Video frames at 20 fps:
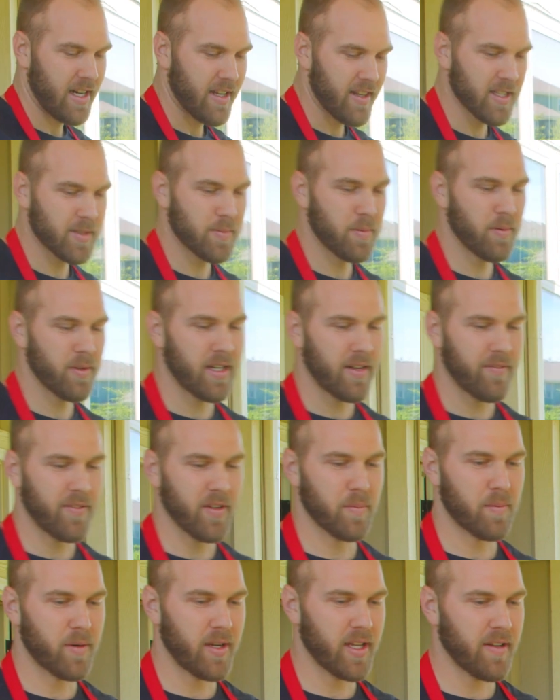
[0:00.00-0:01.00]
And at this point, I
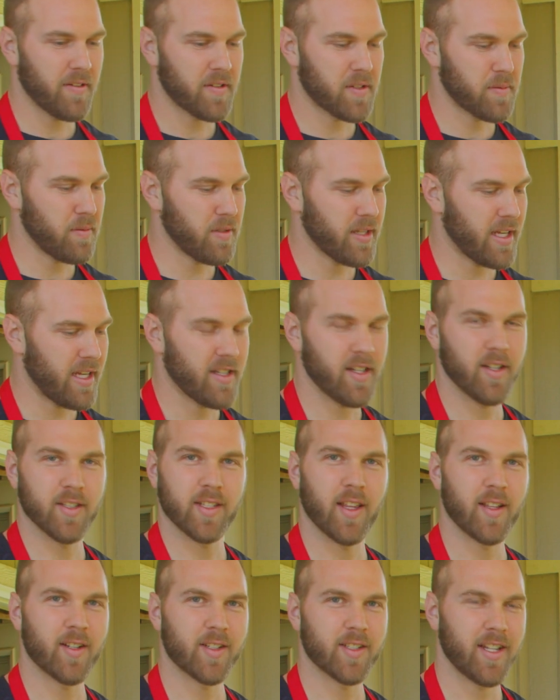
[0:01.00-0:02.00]
feel pretty comfortable getting
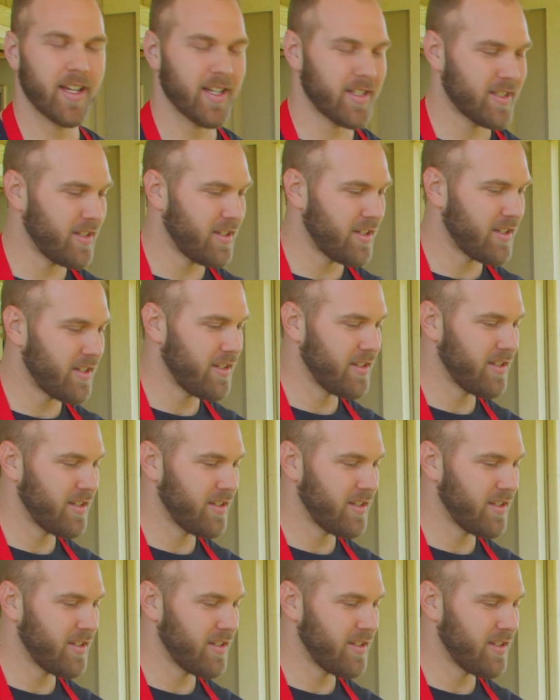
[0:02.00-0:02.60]
those other steaks on.